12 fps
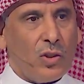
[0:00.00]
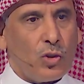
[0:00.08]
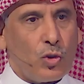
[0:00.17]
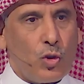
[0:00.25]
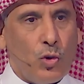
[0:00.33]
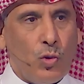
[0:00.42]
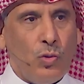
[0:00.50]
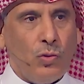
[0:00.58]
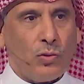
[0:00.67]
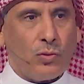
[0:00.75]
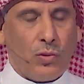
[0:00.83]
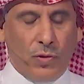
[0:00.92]
2
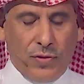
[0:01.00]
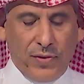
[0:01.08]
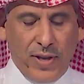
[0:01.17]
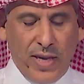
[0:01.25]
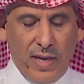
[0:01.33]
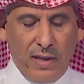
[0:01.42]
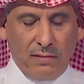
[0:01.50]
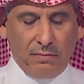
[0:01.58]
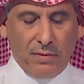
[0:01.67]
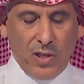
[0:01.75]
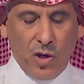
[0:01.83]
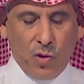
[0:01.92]
to 3
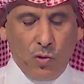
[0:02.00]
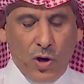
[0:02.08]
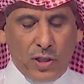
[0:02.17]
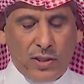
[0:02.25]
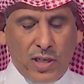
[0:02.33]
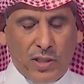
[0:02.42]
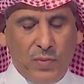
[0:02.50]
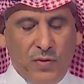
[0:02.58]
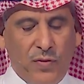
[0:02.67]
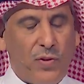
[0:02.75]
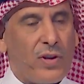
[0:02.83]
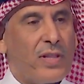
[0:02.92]
quarters
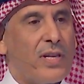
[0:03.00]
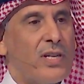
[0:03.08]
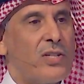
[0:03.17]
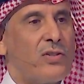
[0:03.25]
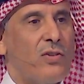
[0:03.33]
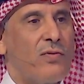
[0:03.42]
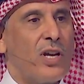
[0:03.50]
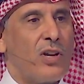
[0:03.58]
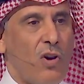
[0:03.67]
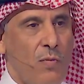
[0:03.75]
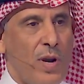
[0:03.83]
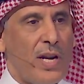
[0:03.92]
before the rest of the
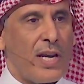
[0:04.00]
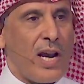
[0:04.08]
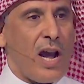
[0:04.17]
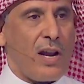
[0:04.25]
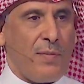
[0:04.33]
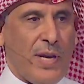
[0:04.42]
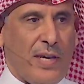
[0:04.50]
global economy.